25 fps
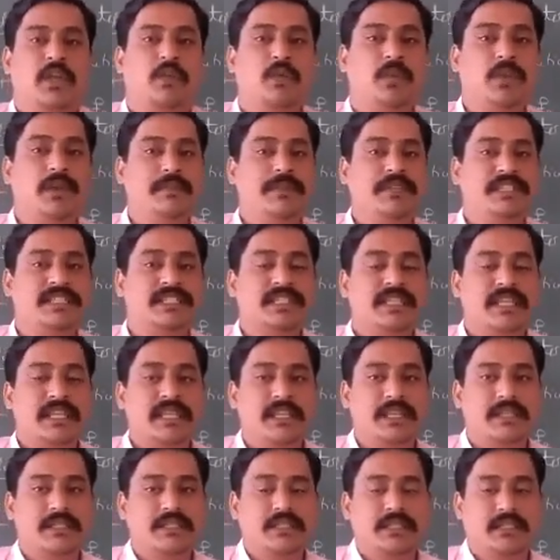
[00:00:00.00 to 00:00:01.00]
will be
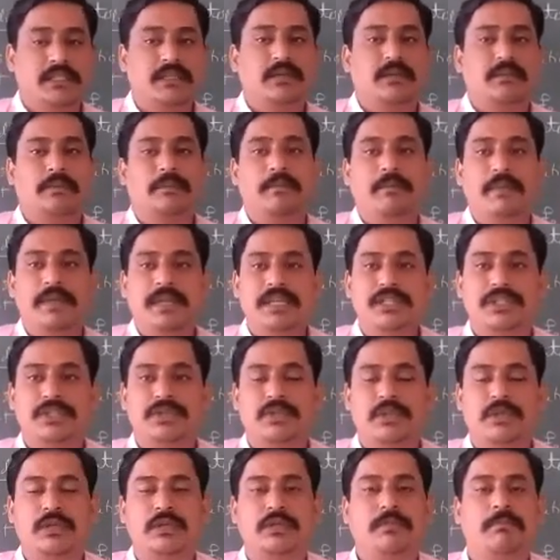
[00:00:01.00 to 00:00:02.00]
said
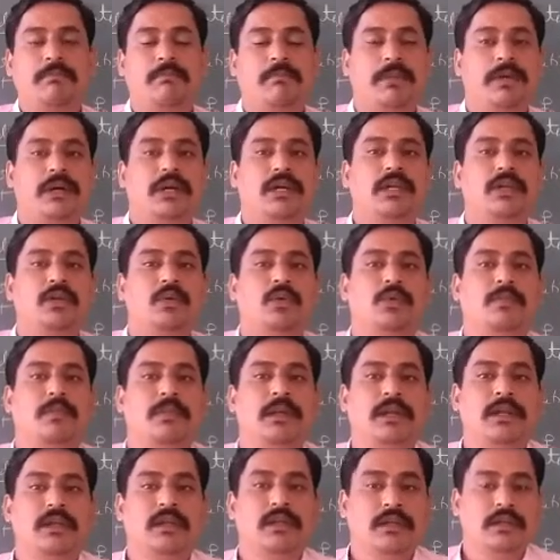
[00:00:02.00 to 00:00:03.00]
based on per
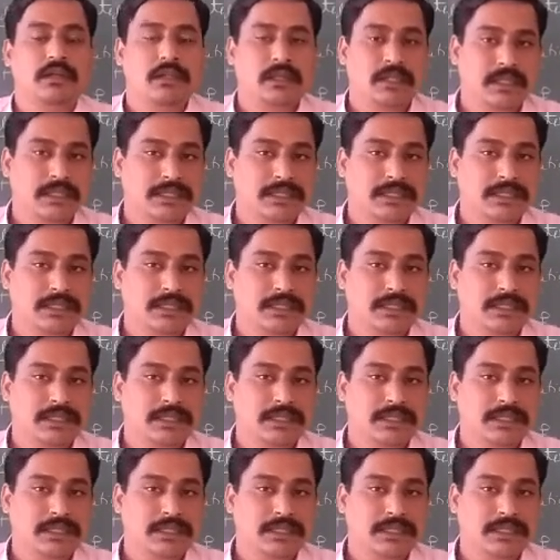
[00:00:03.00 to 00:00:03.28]
woman